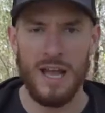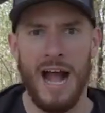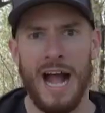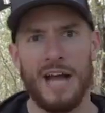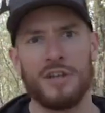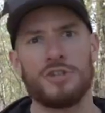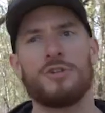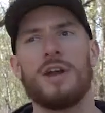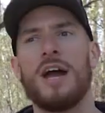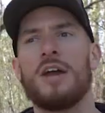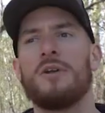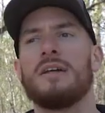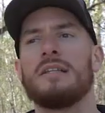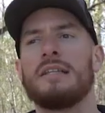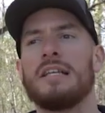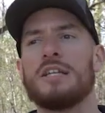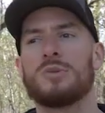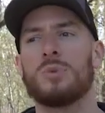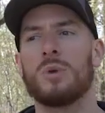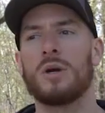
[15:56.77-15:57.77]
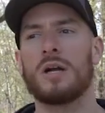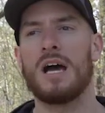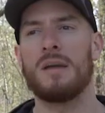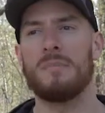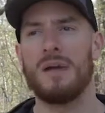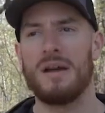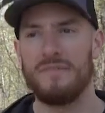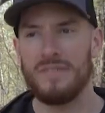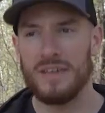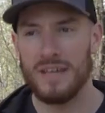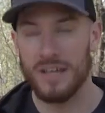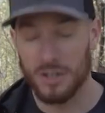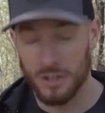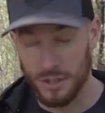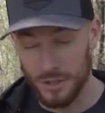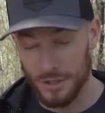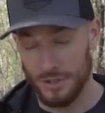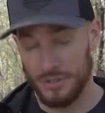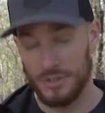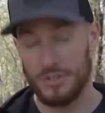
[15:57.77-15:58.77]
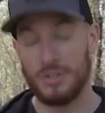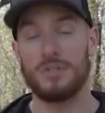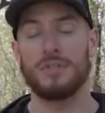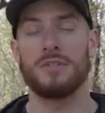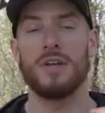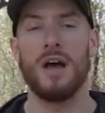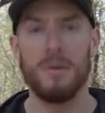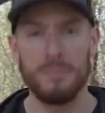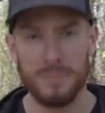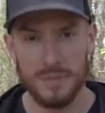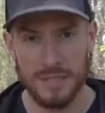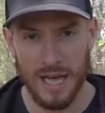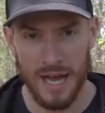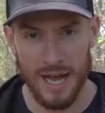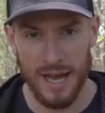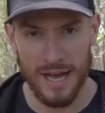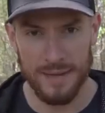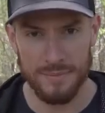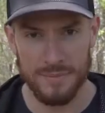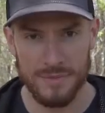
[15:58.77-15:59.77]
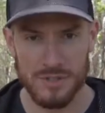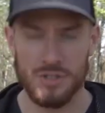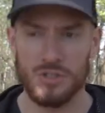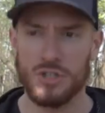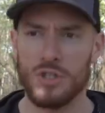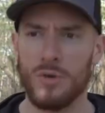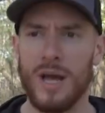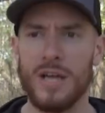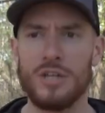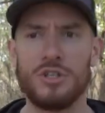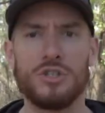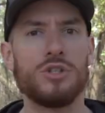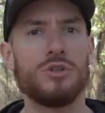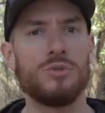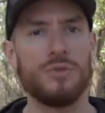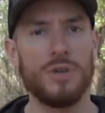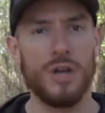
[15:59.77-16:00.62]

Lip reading: I try to at least work on my vehicle sometimes, so I do